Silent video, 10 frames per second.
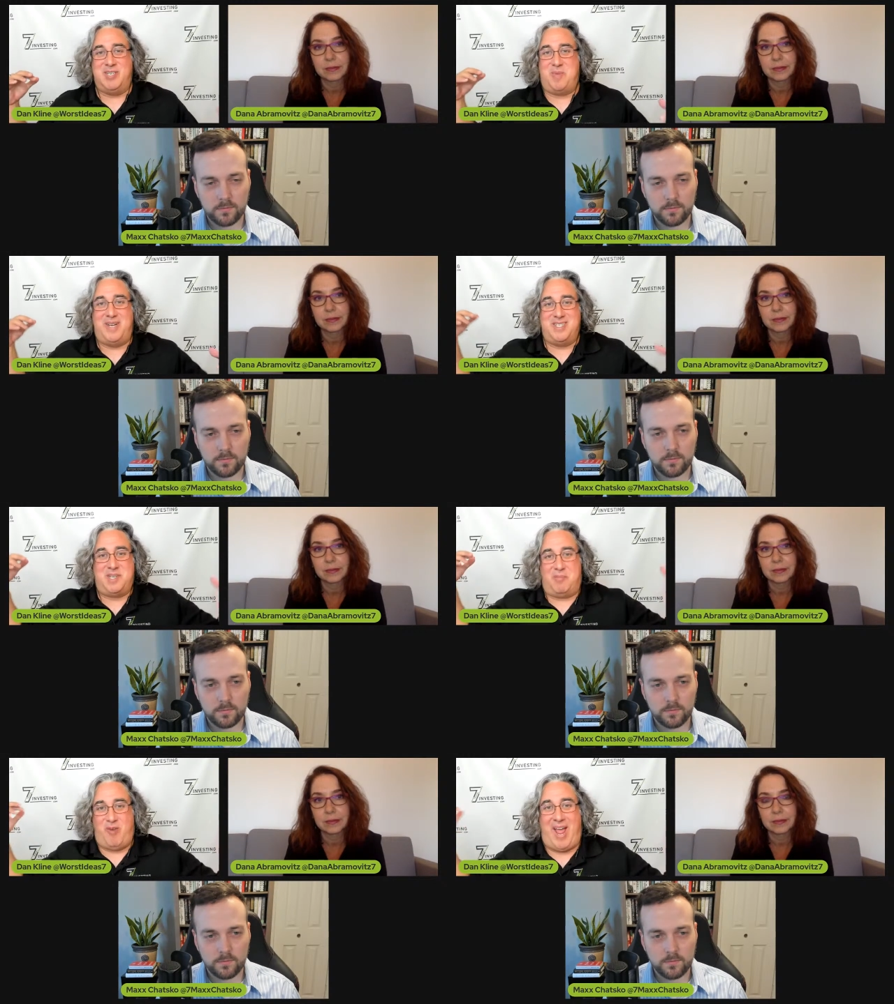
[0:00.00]
Speaker 1: I, just went to
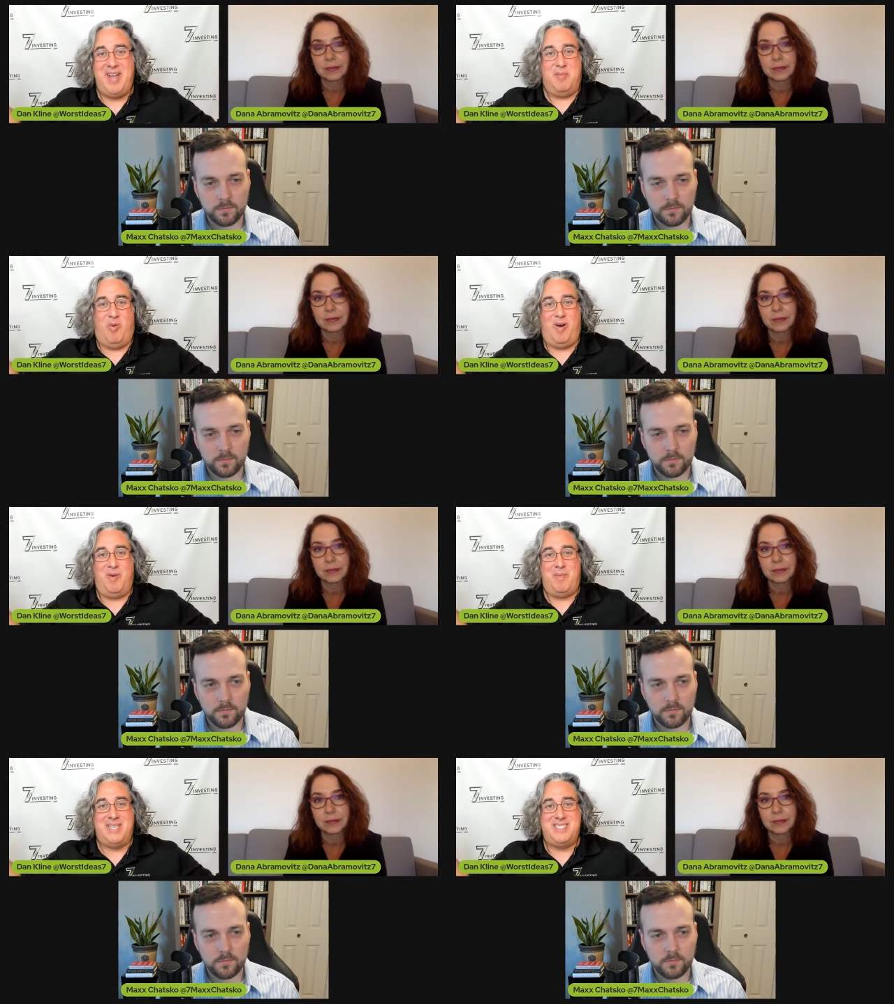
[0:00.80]
some random one
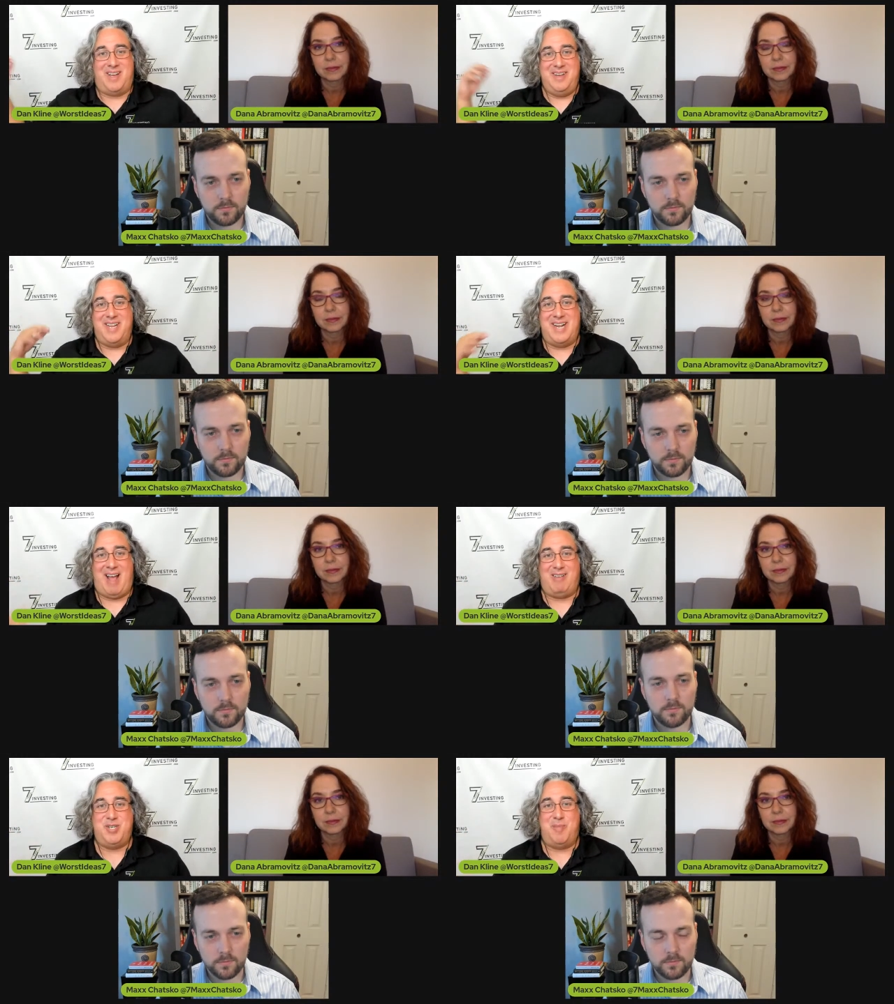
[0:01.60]
when my son needed
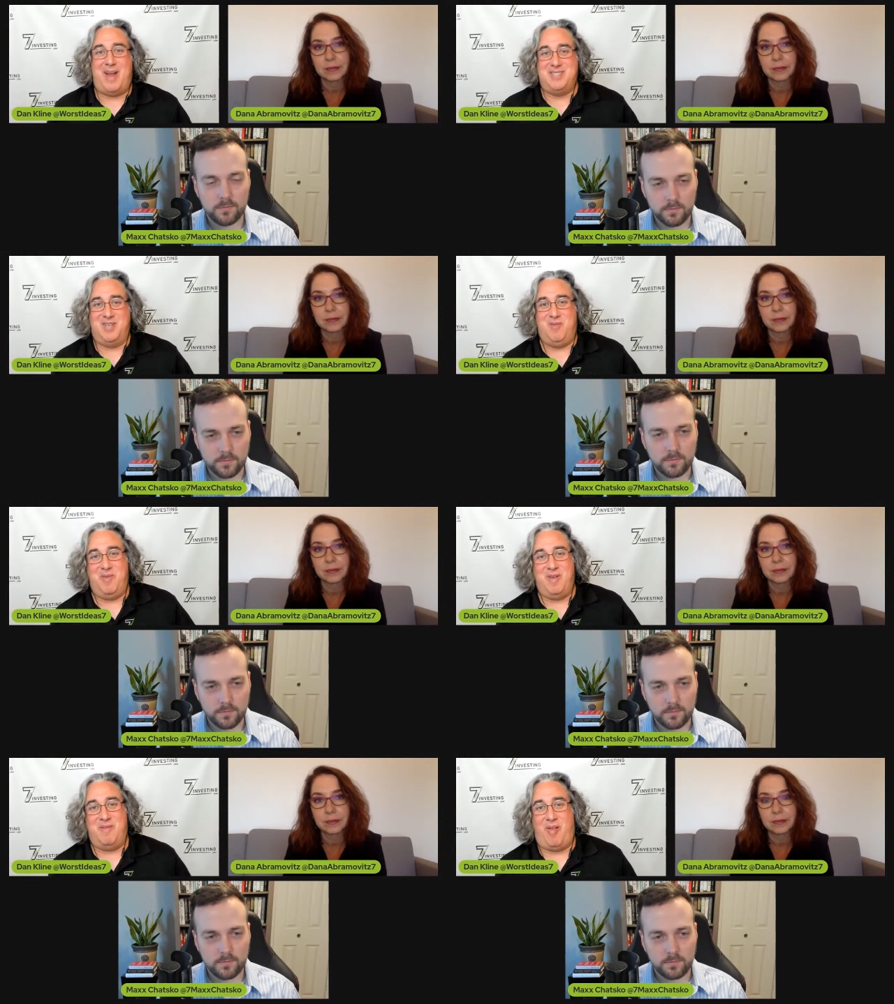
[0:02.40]
allergy medicine when
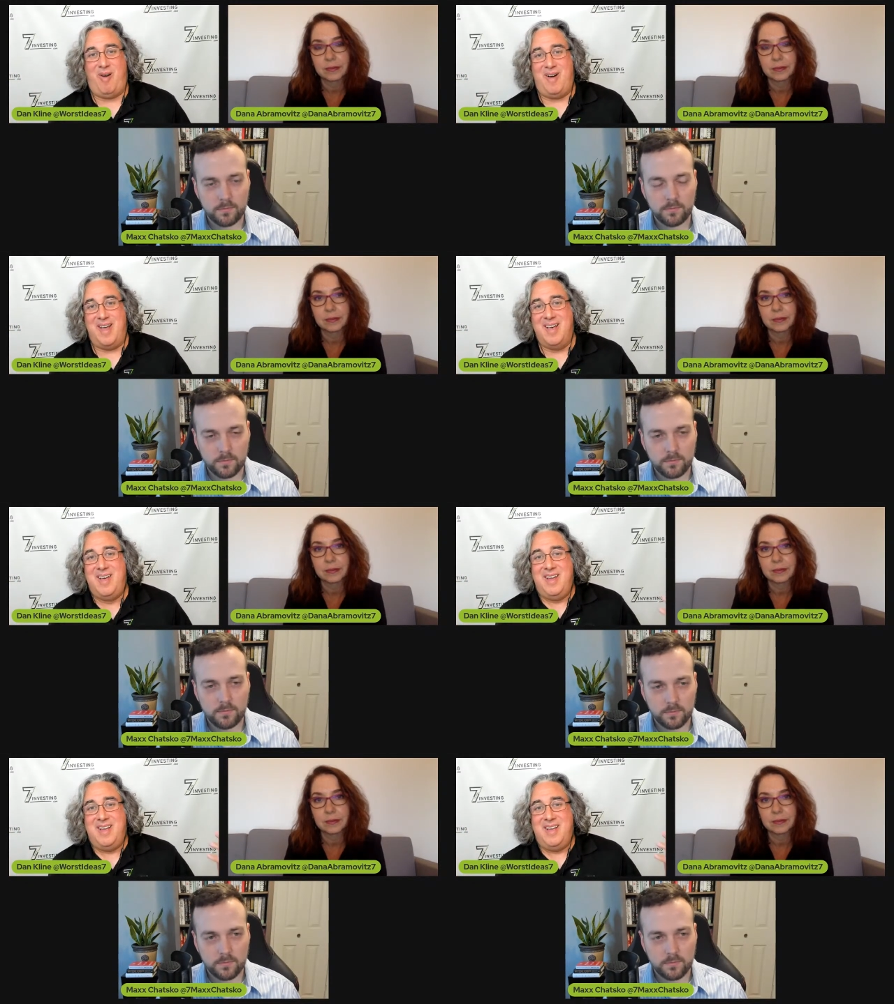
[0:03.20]
we were in Florida.